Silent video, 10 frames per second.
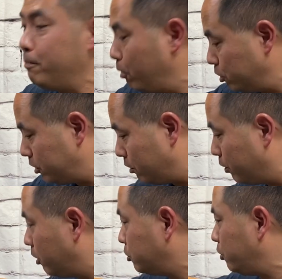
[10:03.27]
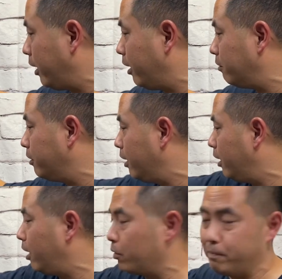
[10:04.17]
posted. We also have
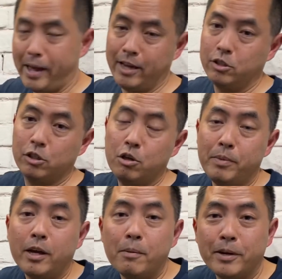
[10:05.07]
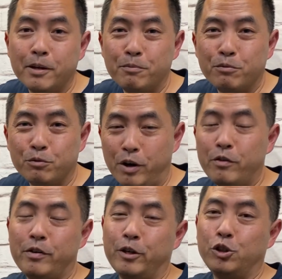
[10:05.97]
our bags that's going to be coming in
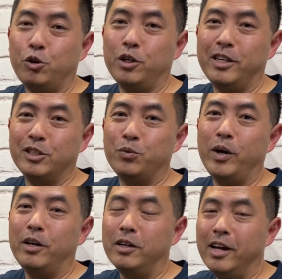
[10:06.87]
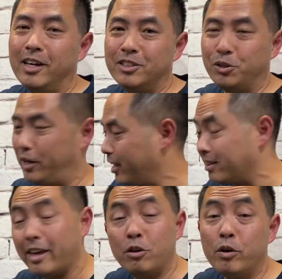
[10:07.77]
very, very shortly as well. So again,
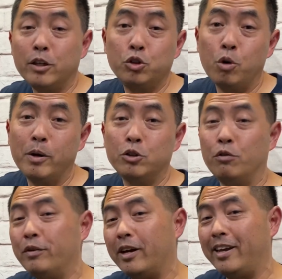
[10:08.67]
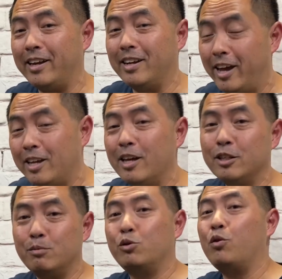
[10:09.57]
thank you guys so much. Don't forget, again, like,
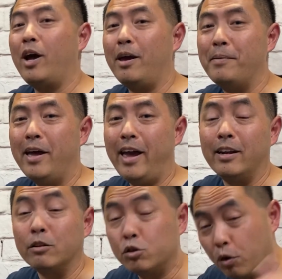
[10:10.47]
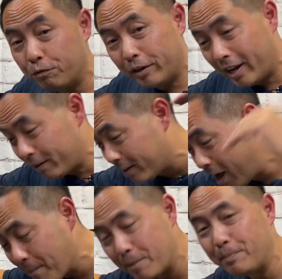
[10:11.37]
subscribe, and don't forget,
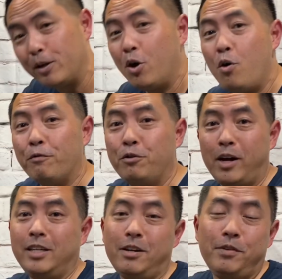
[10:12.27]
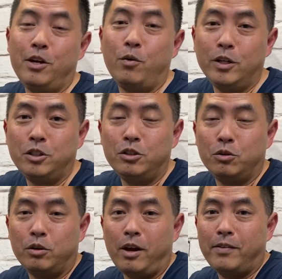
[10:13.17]
comment below if you guys have any questions
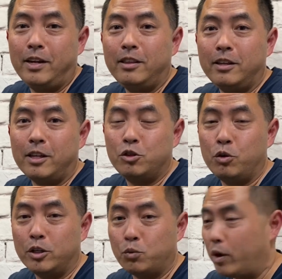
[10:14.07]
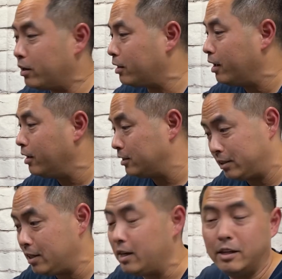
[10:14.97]
or have anything that you guys want to
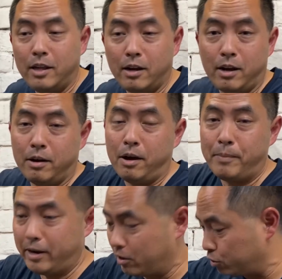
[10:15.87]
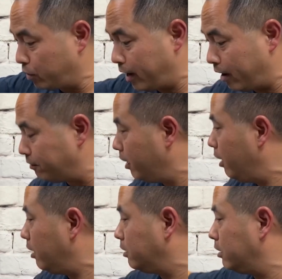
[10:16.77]
see that I might also have.
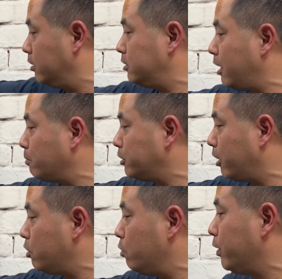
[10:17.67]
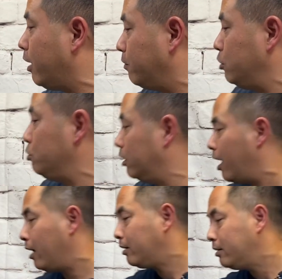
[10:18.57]
The snap cycle, we have a new
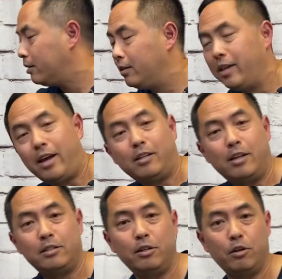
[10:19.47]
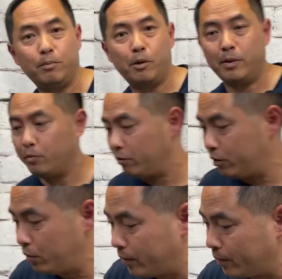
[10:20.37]
lock neck that's here I'm going to be
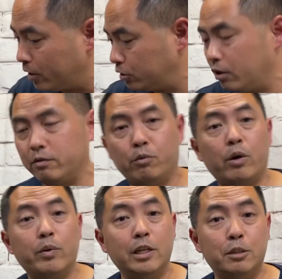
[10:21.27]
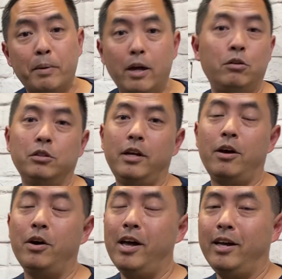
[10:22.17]
reviewing. We also have quick release pedals
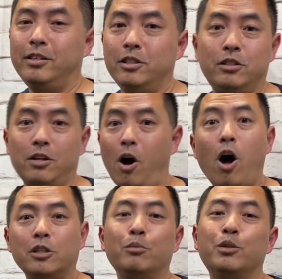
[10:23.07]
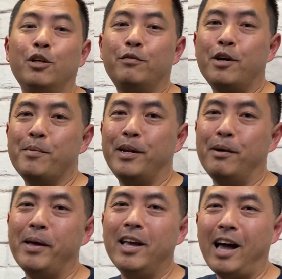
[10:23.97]
now. Just awesome stuff coming
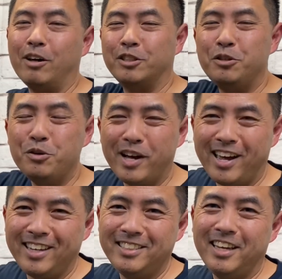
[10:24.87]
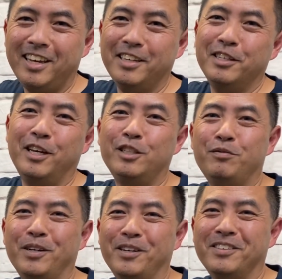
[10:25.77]
up. I'll see you guys in the next
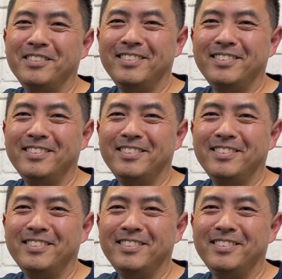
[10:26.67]
video.